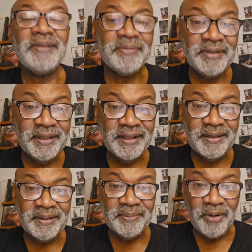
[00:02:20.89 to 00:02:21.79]
I'm sitting
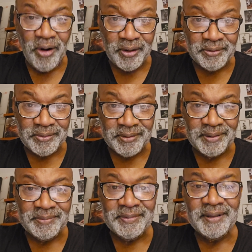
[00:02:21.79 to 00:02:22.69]
in the
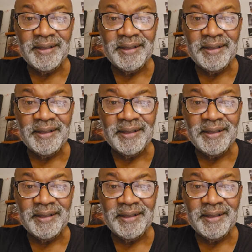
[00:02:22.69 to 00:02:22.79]
orchestra.